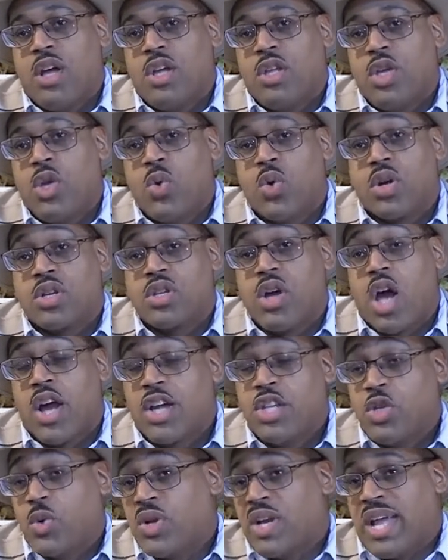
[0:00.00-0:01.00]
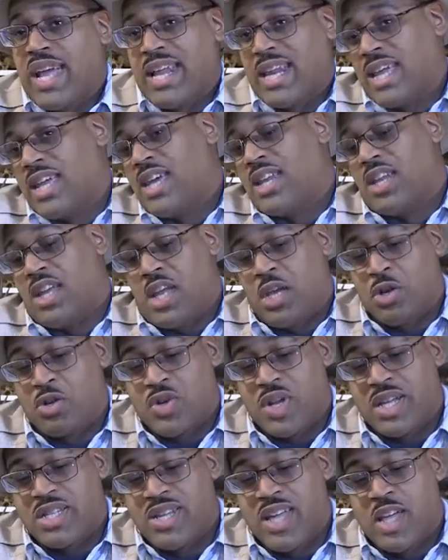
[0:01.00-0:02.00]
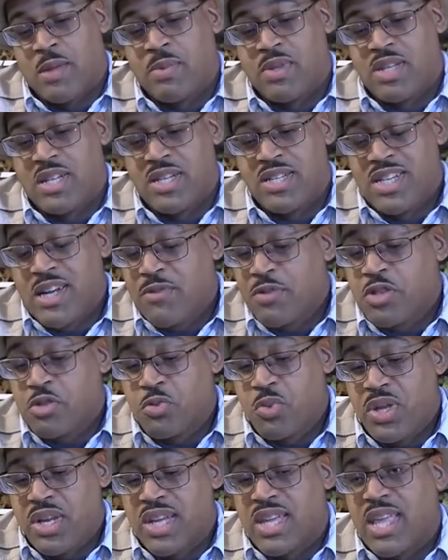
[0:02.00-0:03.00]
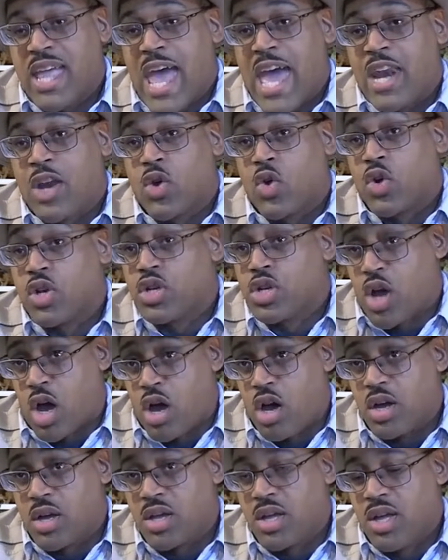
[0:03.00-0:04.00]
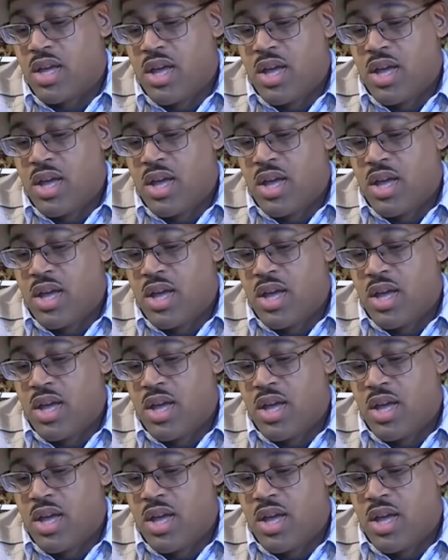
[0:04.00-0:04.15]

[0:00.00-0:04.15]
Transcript: you are talking to an alien and you're trying to tell them the difference between a cat or a dog.